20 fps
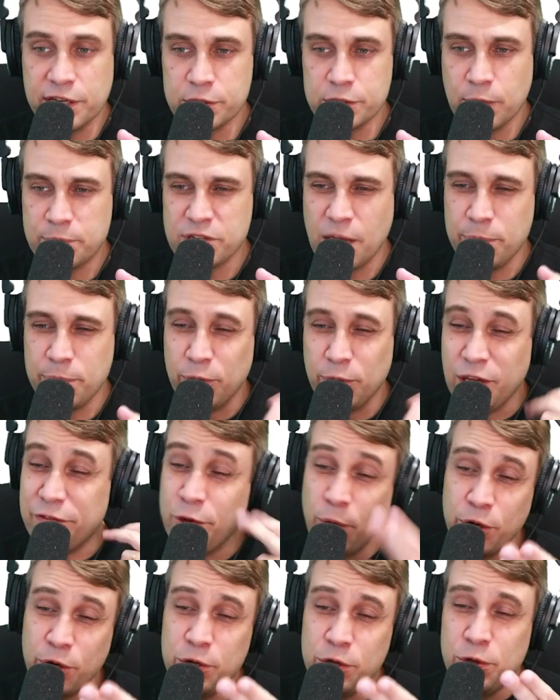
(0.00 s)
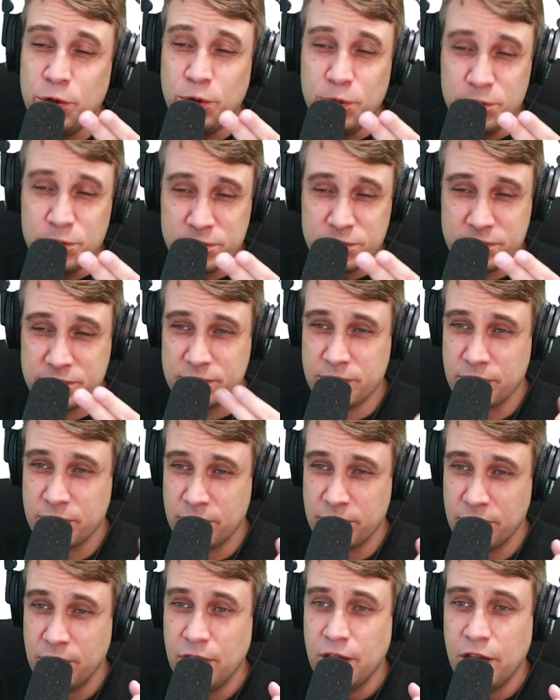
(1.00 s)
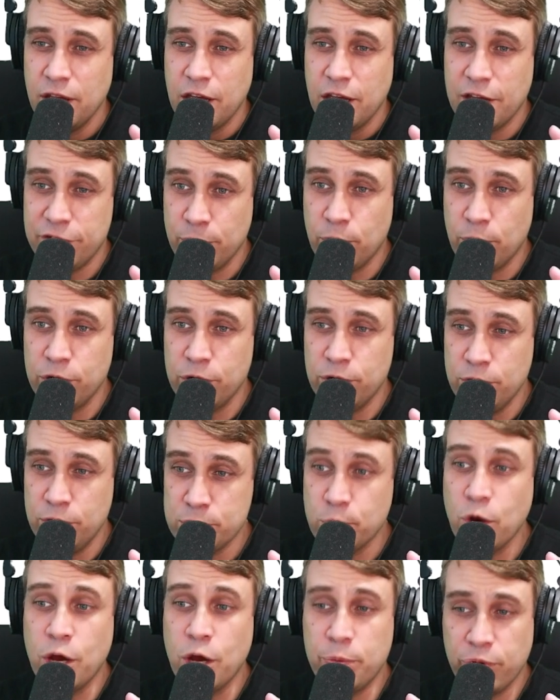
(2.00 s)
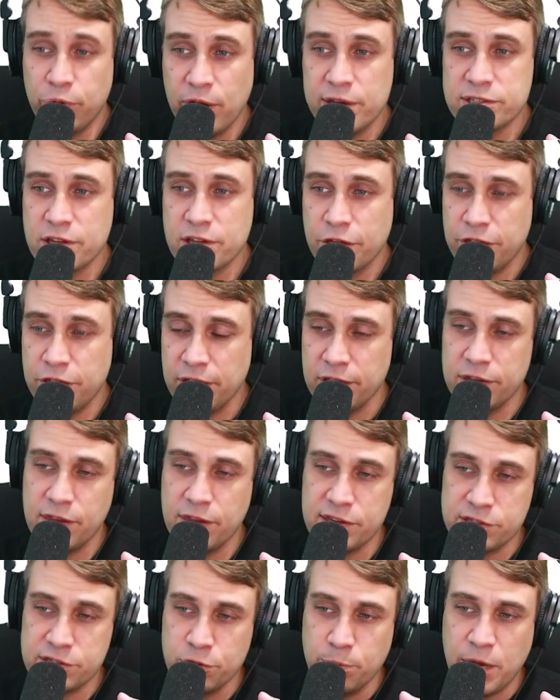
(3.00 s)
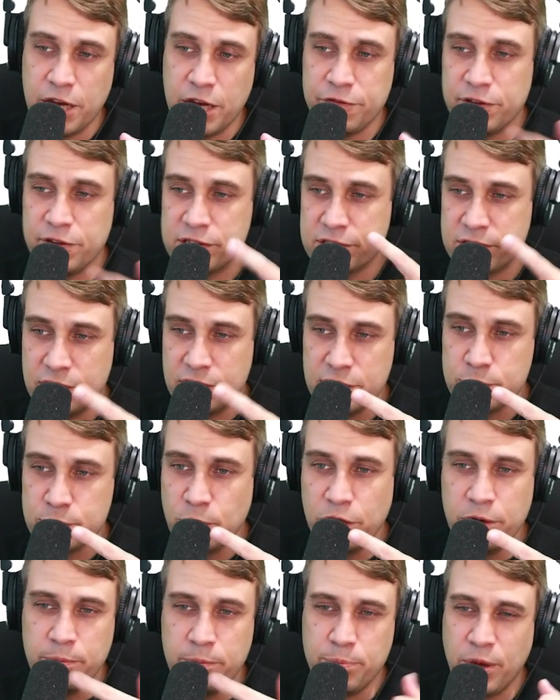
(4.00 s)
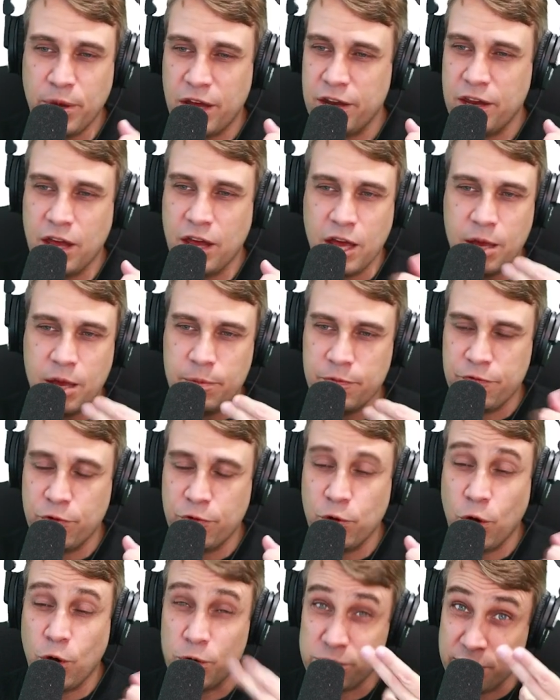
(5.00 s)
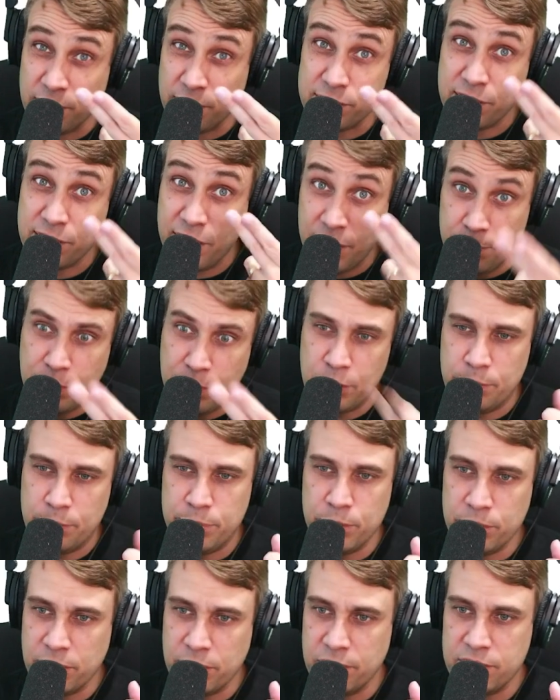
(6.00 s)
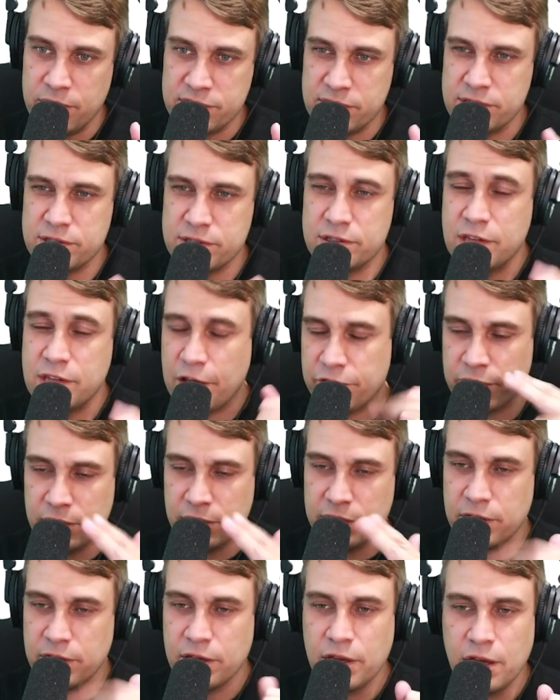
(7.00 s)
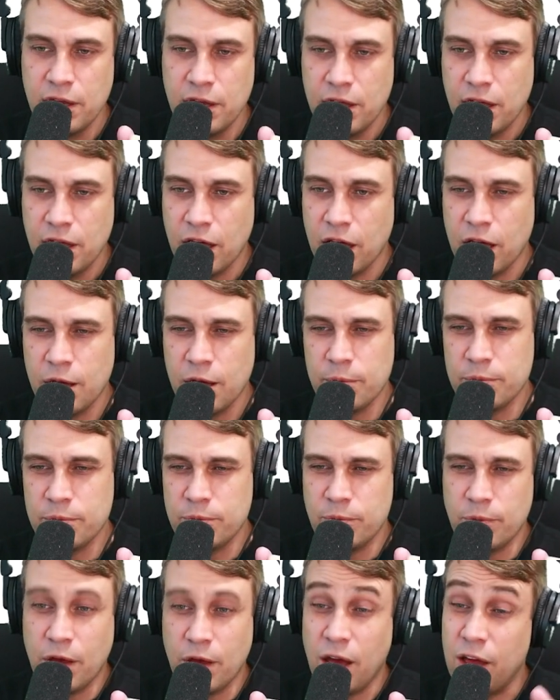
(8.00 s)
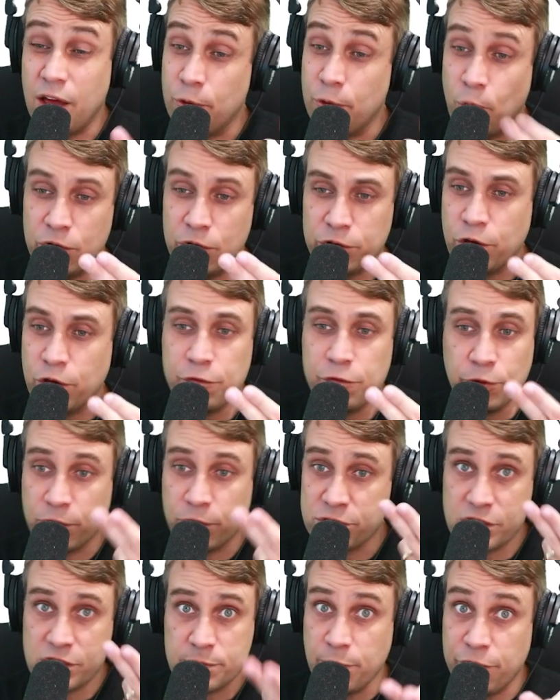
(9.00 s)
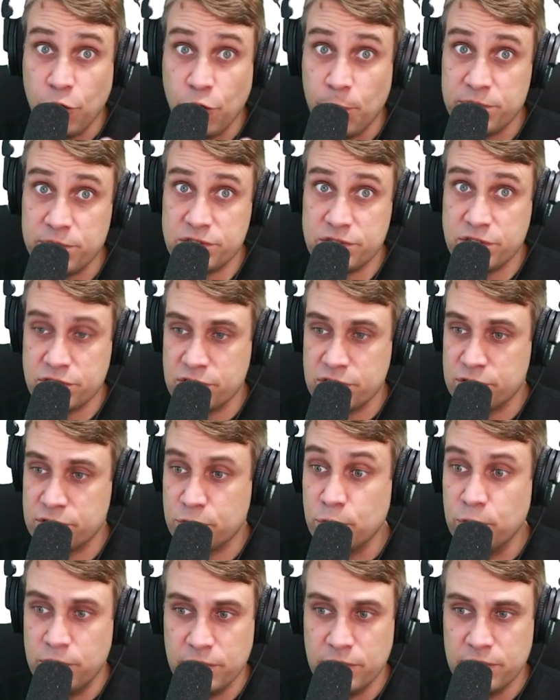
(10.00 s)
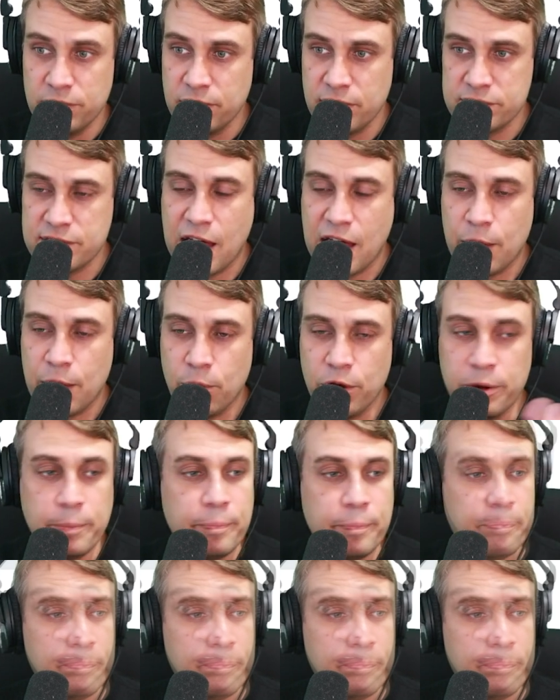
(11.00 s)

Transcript: as website builder. If you want to use WordPress, I think there's still benefits to this one, but for hosting as inbuilt builder, this is definitely the one to go for because its performance is just as good as that one.